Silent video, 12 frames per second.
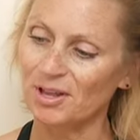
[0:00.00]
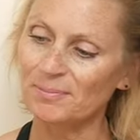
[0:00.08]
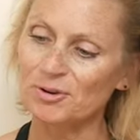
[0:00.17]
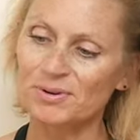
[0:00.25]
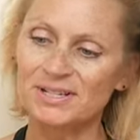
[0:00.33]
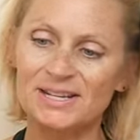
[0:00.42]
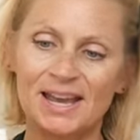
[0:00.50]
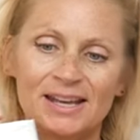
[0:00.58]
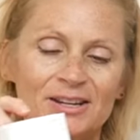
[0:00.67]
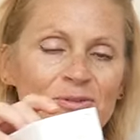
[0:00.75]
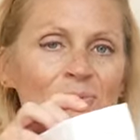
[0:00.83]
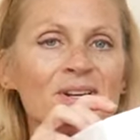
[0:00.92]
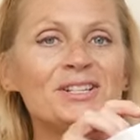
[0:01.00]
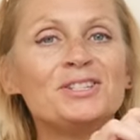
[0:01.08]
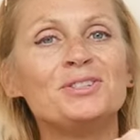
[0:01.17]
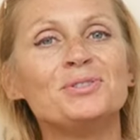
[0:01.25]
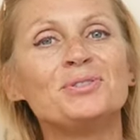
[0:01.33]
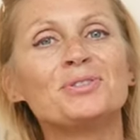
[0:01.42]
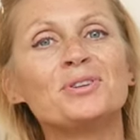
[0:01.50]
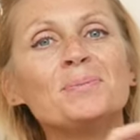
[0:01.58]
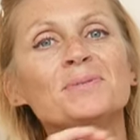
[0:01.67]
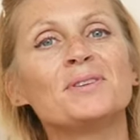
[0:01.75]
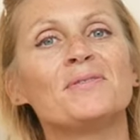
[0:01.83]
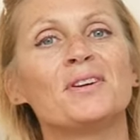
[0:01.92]
I'm going to add in 1 to 2
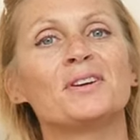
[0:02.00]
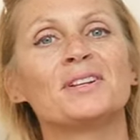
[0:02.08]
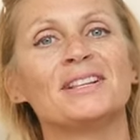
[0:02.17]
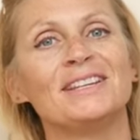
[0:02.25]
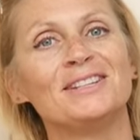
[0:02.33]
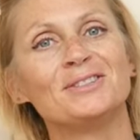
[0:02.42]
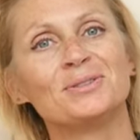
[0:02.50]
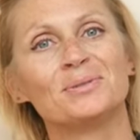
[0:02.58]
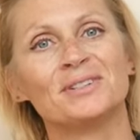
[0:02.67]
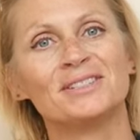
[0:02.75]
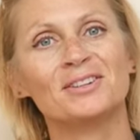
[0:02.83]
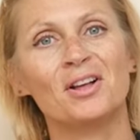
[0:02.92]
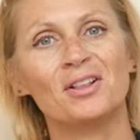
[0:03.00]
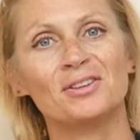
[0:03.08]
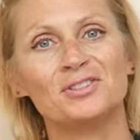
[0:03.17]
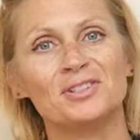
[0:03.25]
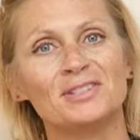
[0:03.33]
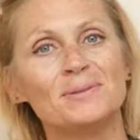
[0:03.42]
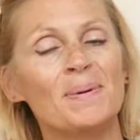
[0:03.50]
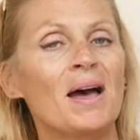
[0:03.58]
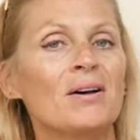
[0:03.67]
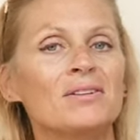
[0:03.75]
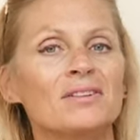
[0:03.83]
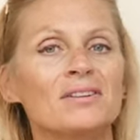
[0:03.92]
scoops of our Clean Source Collagen's
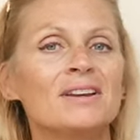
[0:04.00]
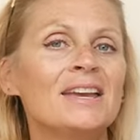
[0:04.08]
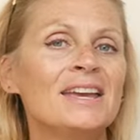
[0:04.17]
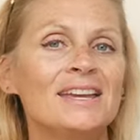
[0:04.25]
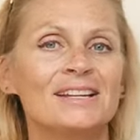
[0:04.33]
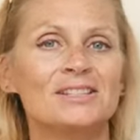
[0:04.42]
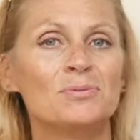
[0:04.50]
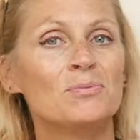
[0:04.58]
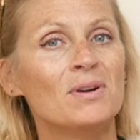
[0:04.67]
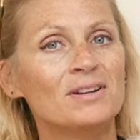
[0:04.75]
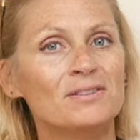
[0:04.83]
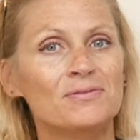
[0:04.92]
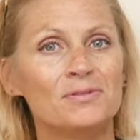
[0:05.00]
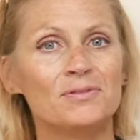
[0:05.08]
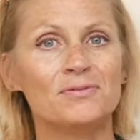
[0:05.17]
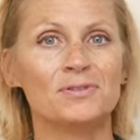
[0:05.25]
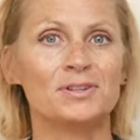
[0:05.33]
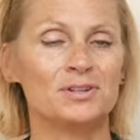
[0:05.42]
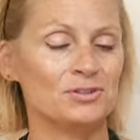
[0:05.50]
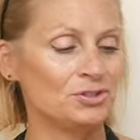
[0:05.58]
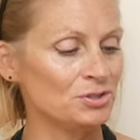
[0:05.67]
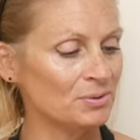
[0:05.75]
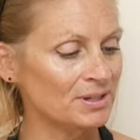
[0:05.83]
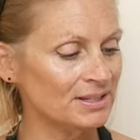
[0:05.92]
powder. It's wonderful for your
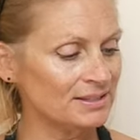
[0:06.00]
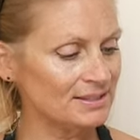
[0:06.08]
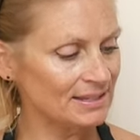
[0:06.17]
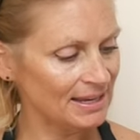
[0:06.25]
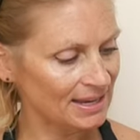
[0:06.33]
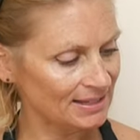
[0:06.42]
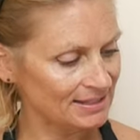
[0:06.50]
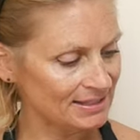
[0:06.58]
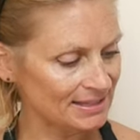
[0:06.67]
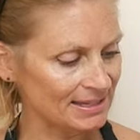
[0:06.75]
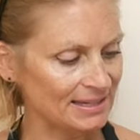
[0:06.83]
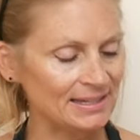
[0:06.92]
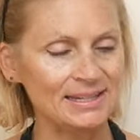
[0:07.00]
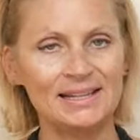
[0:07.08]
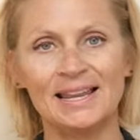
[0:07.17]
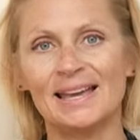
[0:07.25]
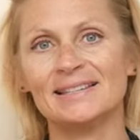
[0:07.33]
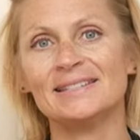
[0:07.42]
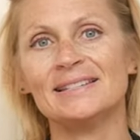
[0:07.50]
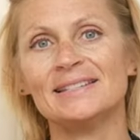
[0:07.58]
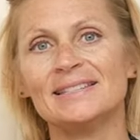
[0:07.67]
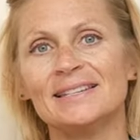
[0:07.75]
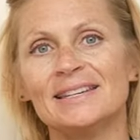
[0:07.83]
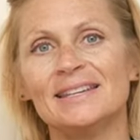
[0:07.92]
joints and skin
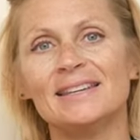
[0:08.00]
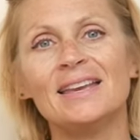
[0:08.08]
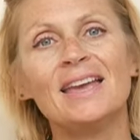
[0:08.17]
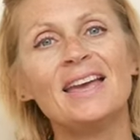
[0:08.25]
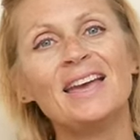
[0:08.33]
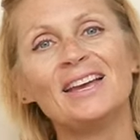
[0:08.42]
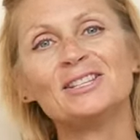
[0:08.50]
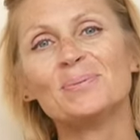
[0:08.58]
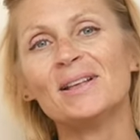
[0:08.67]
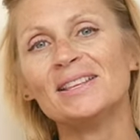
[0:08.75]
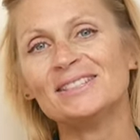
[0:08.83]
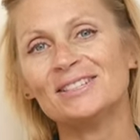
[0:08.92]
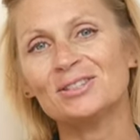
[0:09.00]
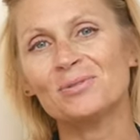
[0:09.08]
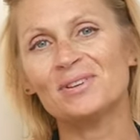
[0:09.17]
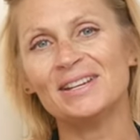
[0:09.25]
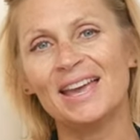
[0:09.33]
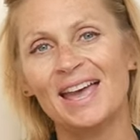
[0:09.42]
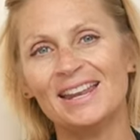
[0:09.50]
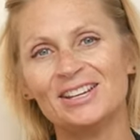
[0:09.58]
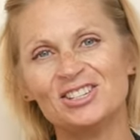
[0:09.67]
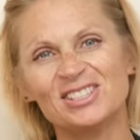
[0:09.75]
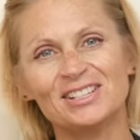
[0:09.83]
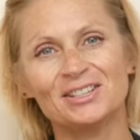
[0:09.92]
elasticity, as well as it's going to add
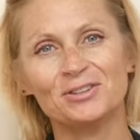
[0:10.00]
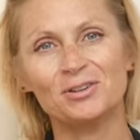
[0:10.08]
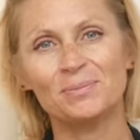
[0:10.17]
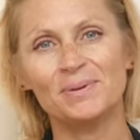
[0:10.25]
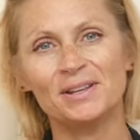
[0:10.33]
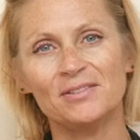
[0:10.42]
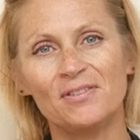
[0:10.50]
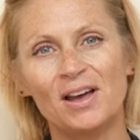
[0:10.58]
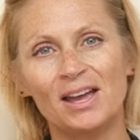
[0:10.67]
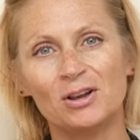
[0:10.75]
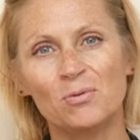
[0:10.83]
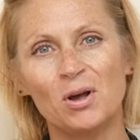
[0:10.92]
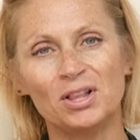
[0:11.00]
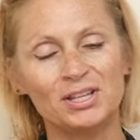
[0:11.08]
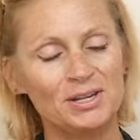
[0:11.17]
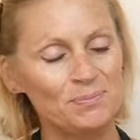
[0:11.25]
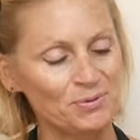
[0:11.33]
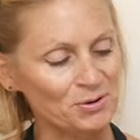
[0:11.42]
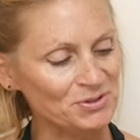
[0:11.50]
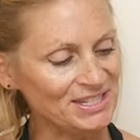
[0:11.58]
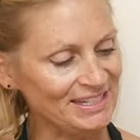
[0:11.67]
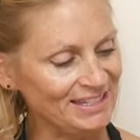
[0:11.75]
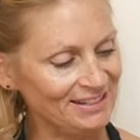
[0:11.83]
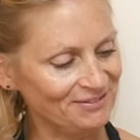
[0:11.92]
in just a little bit of high-quality
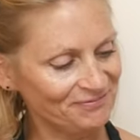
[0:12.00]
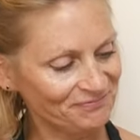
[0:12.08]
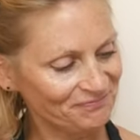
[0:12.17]
protein.